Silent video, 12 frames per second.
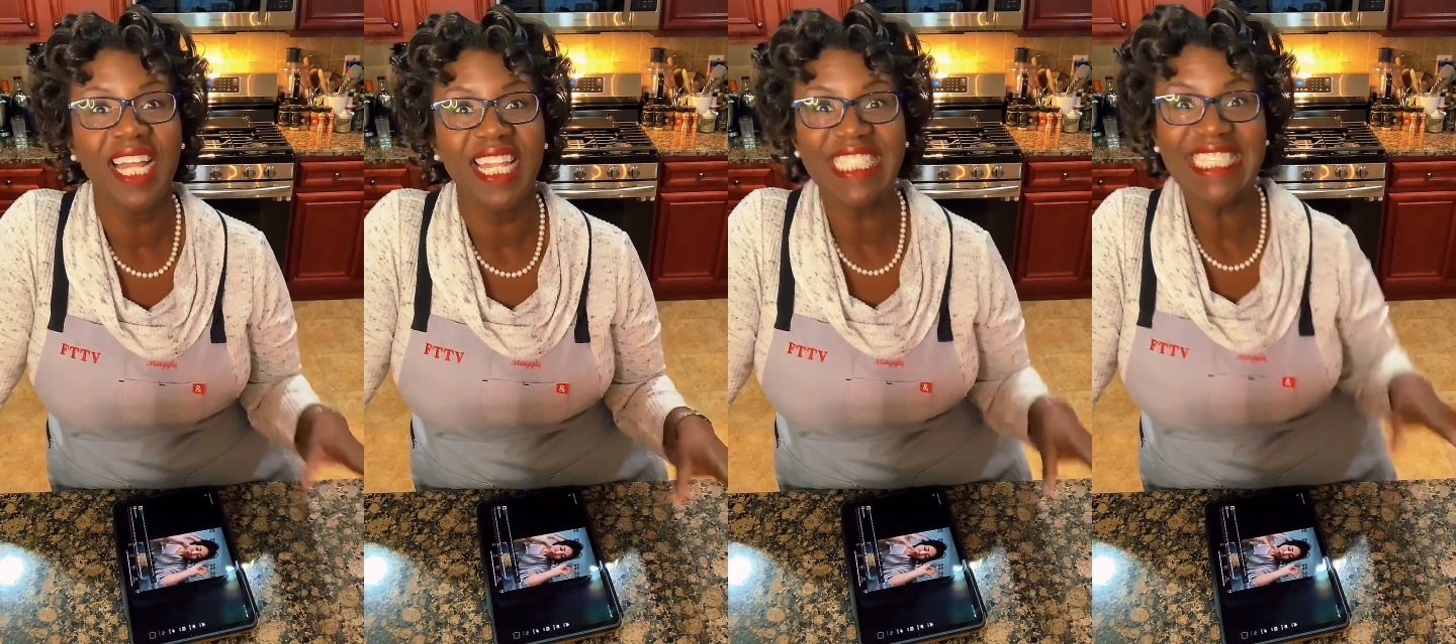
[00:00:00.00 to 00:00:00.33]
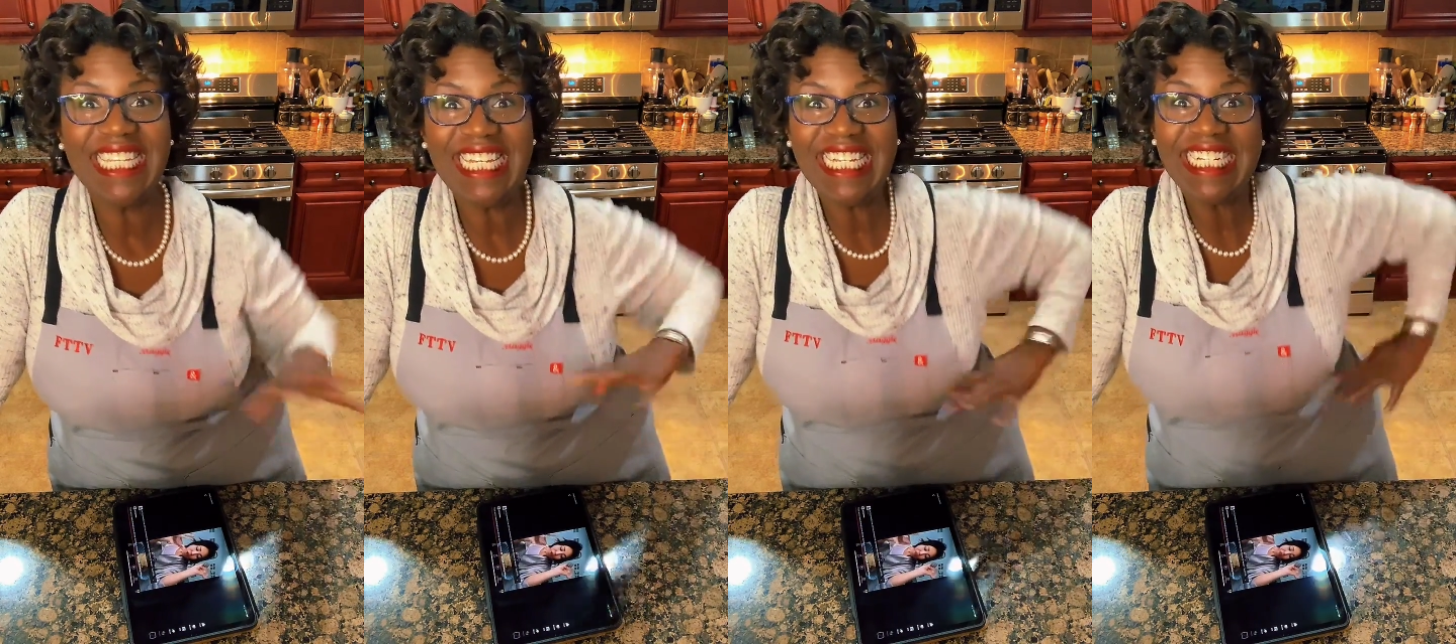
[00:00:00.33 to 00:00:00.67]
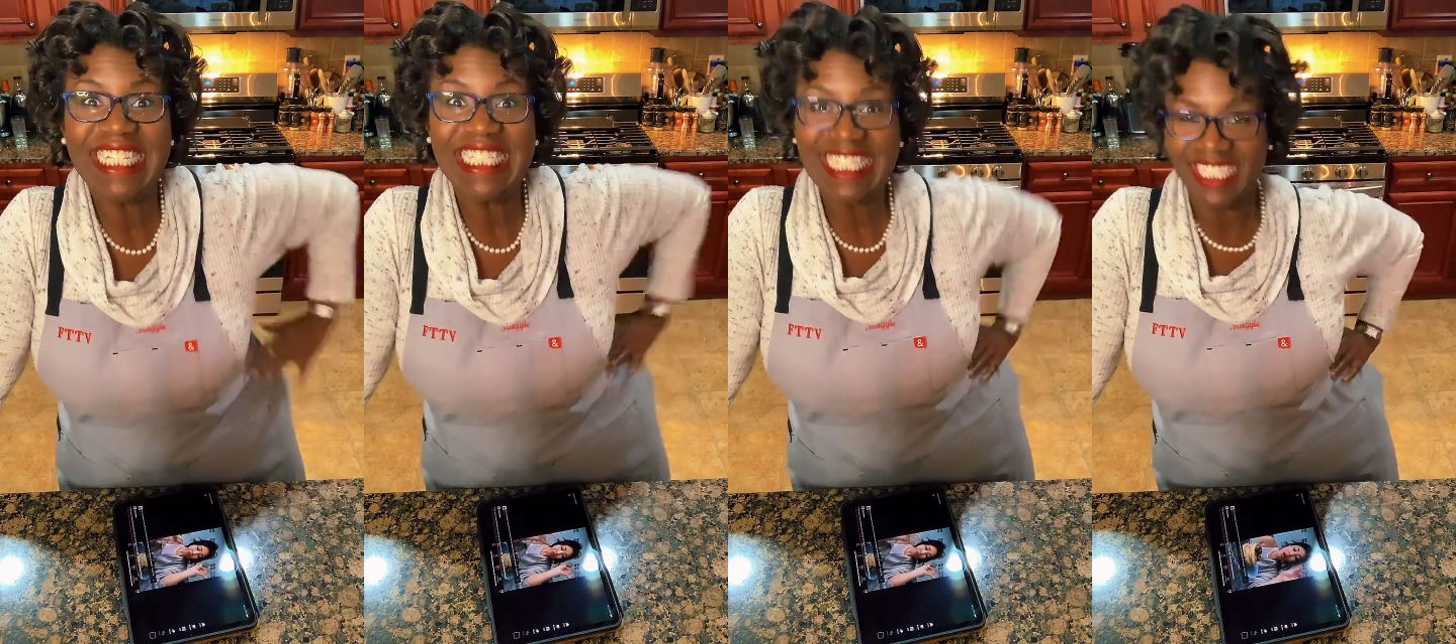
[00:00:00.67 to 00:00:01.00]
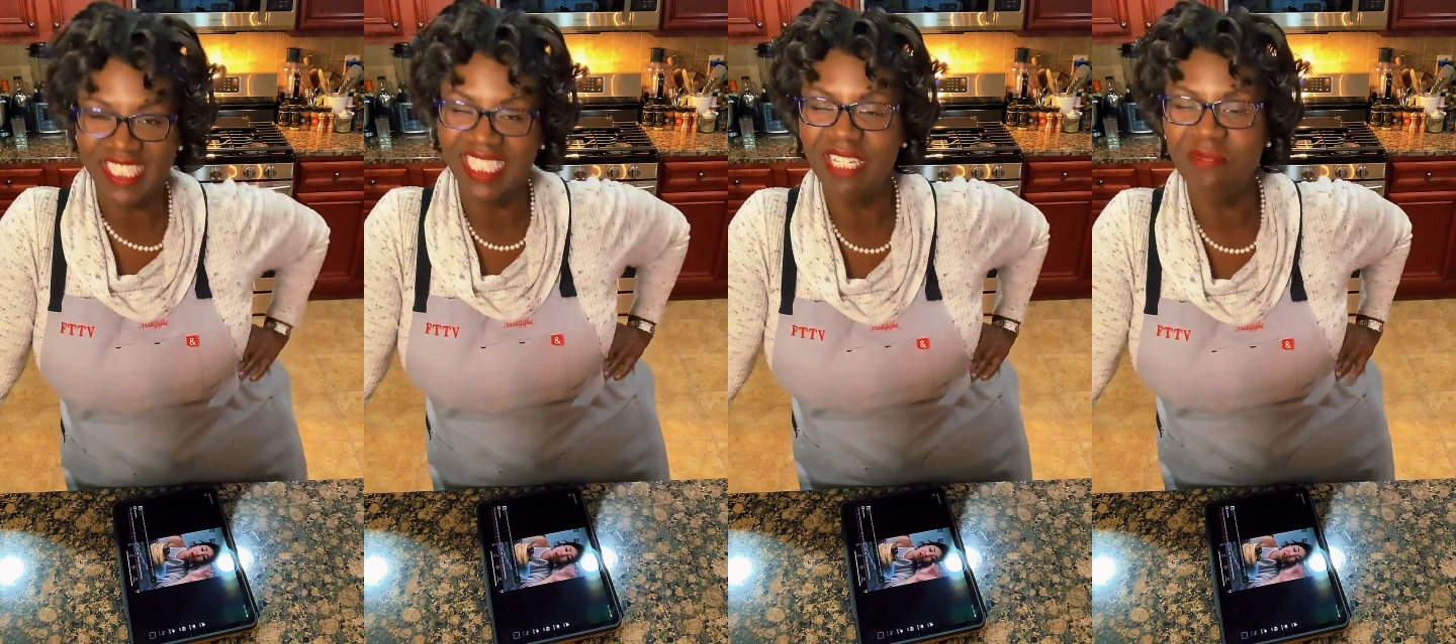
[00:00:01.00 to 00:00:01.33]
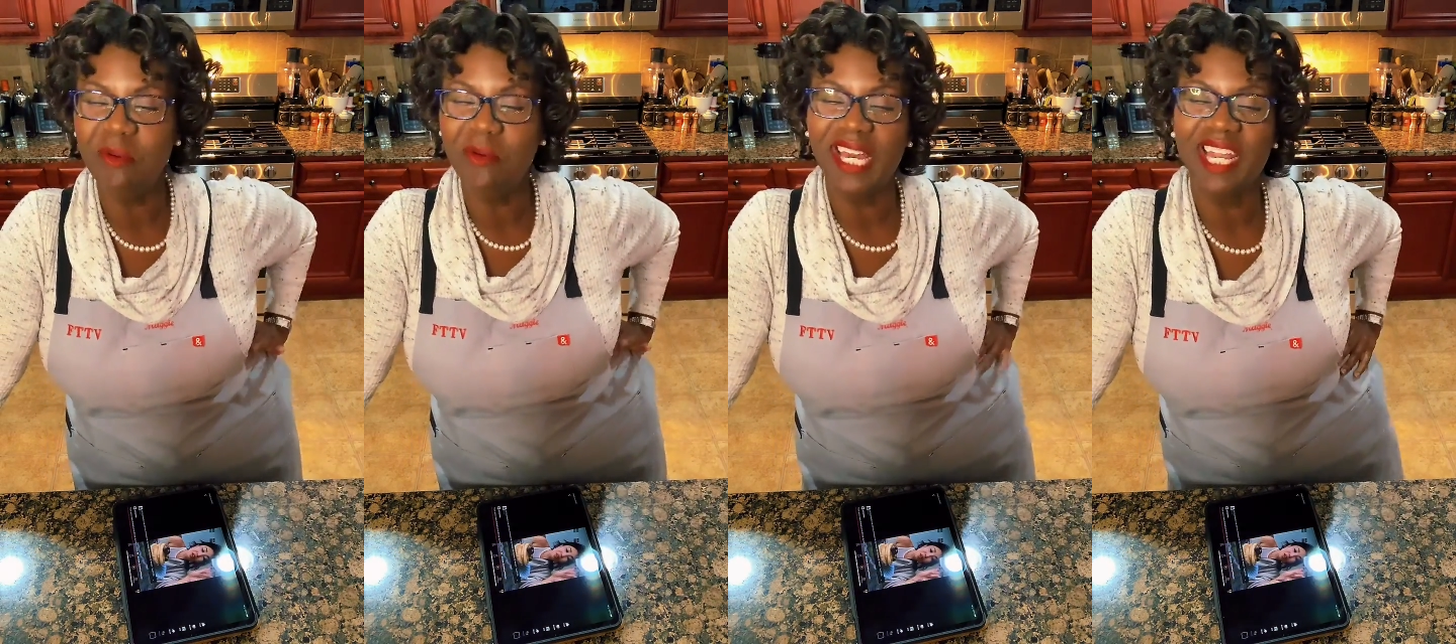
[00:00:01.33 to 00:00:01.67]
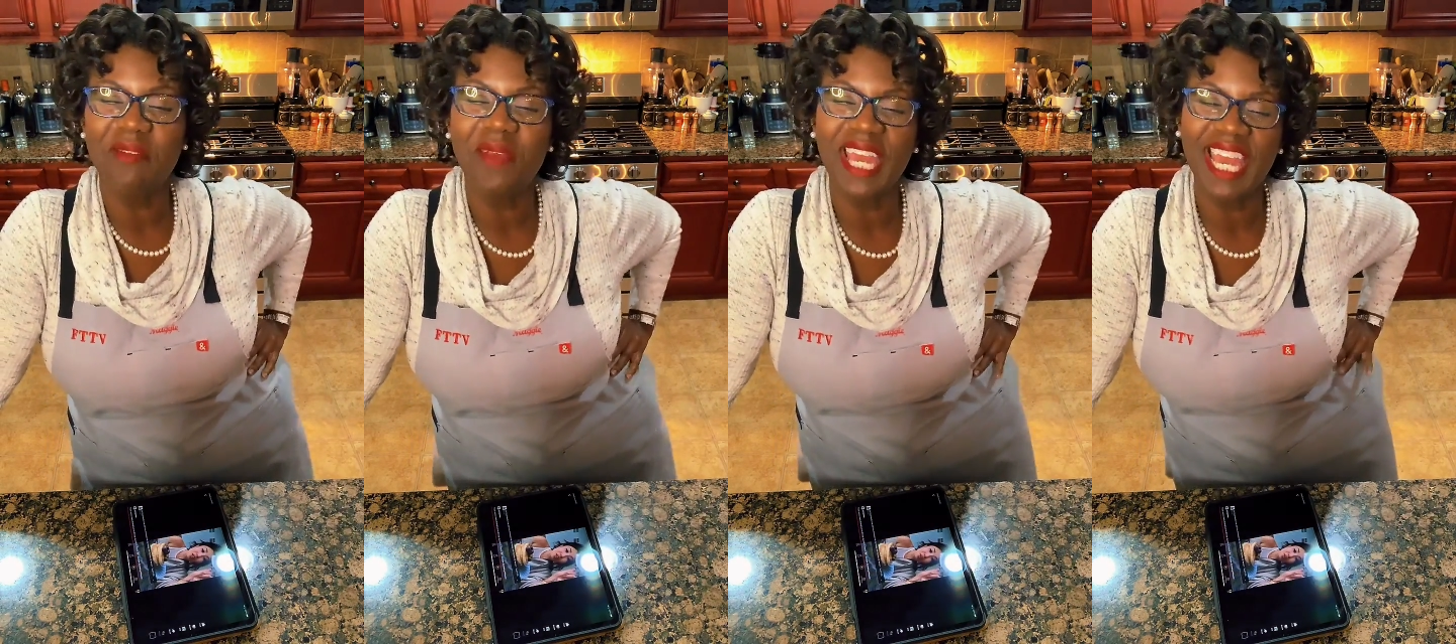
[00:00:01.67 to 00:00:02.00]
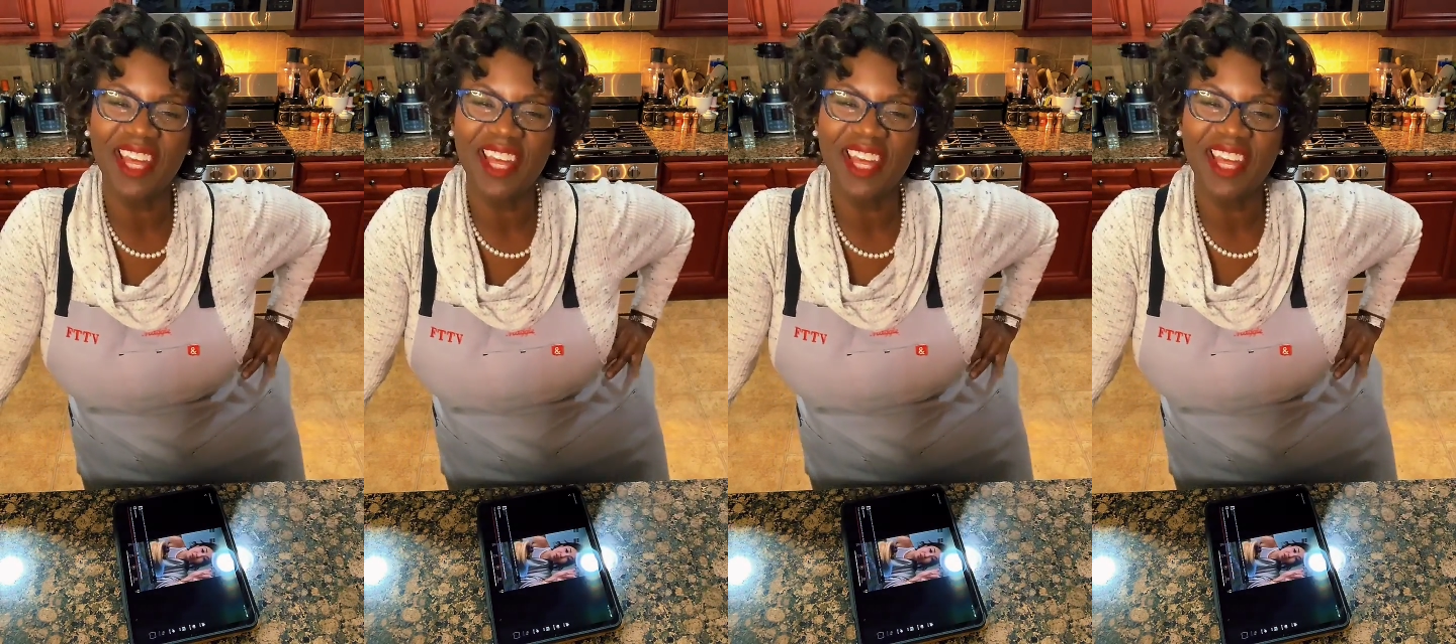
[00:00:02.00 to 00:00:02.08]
I like to eat clearly, but we got to make